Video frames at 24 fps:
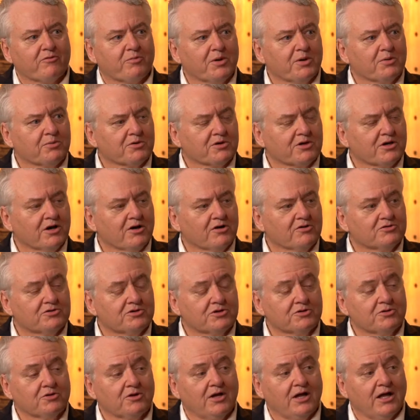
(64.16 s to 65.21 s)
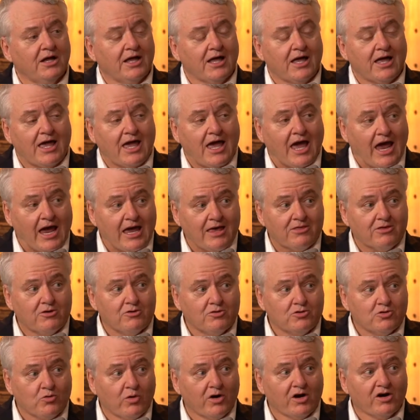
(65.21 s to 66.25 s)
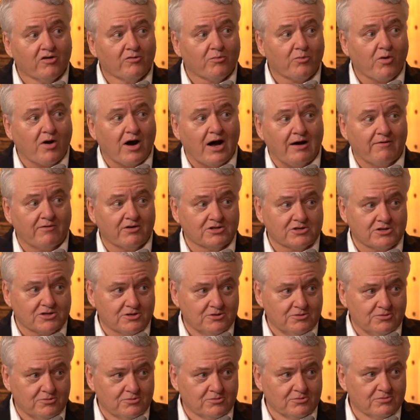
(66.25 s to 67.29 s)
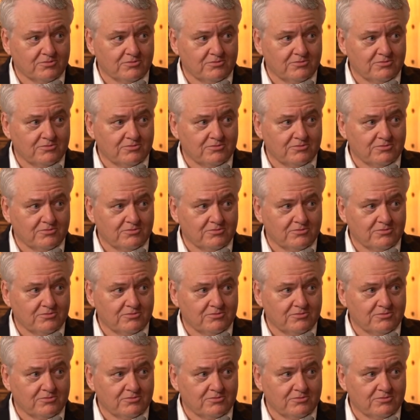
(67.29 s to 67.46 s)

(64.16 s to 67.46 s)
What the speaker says: people to go to K through 12 private school,